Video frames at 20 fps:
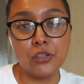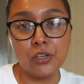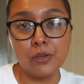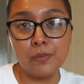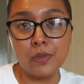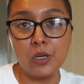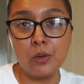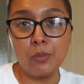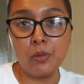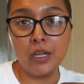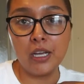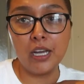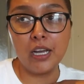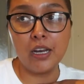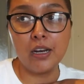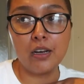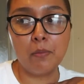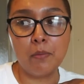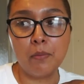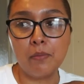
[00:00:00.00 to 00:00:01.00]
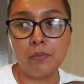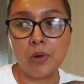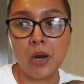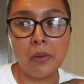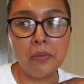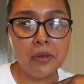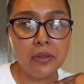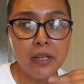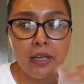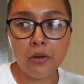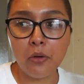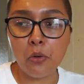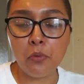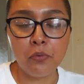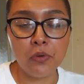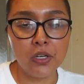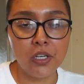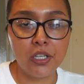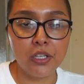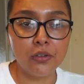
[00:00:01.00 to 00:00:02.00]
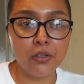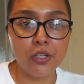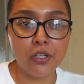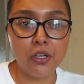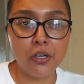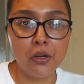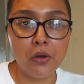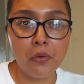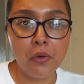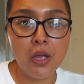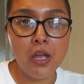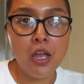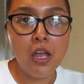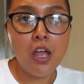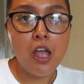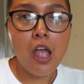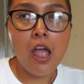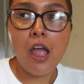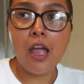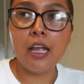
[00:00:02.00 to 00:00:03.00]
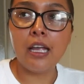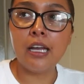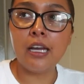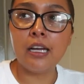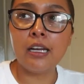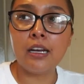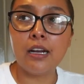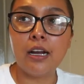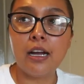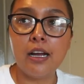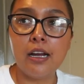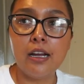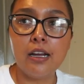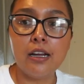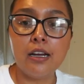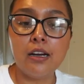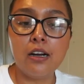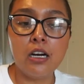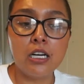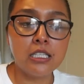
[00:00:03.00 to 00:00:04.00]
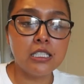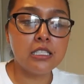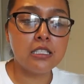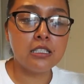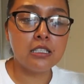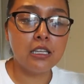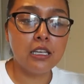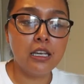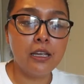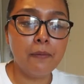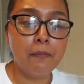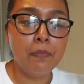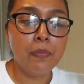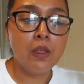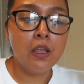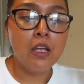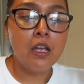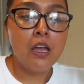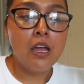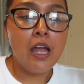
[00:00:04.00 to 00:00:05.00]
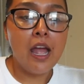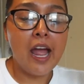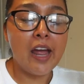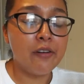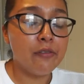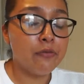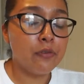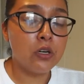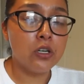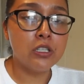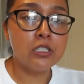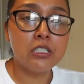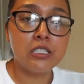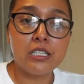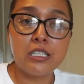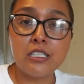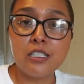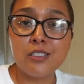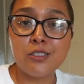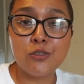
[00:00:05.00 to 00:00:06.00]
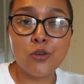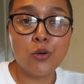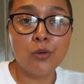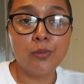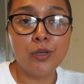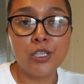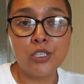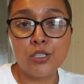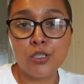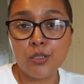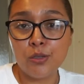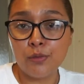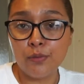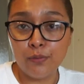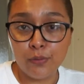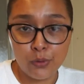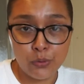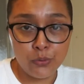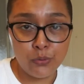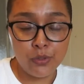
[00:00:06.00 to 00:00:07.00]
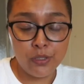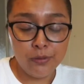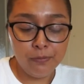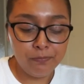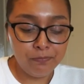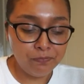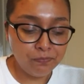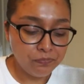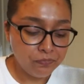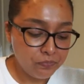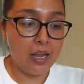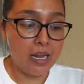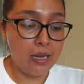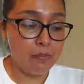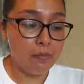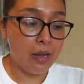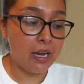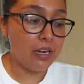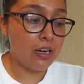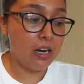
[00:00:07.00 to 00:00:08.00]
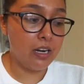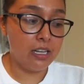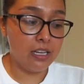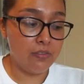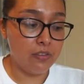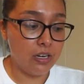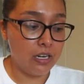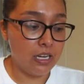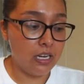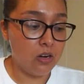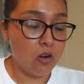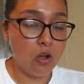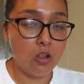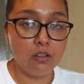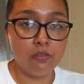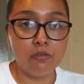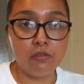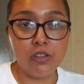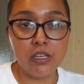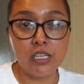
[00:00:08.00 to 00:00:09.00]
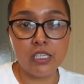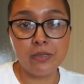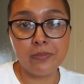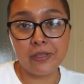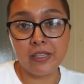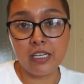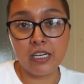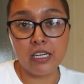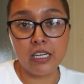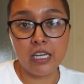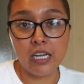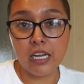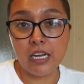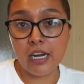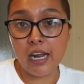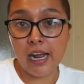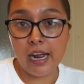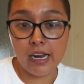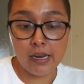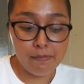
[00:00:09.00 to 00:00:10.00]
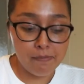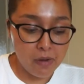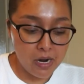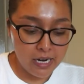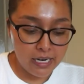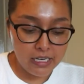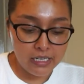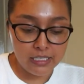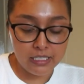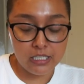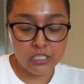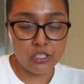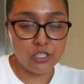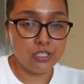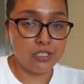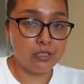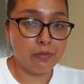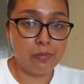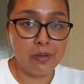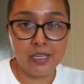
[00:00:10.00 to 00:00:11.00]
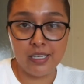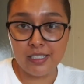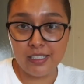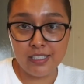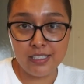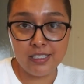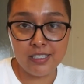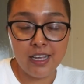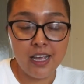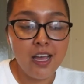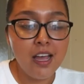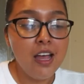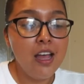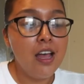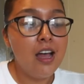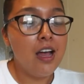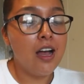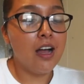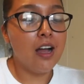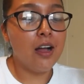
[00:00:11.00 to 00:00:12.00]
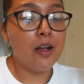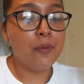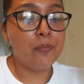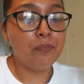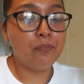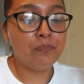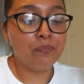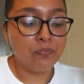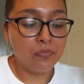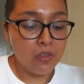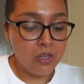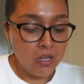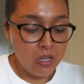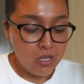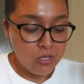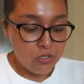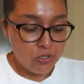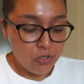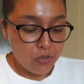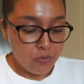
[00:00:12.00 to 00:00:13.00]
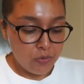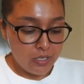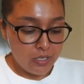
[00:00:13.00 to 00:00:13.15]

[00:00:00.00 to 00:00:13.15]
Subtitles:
her meal plan probably like over a year ago. And honestly, at first, it's so much food. I may not even eat all of this, but then again, I might. It just depends. So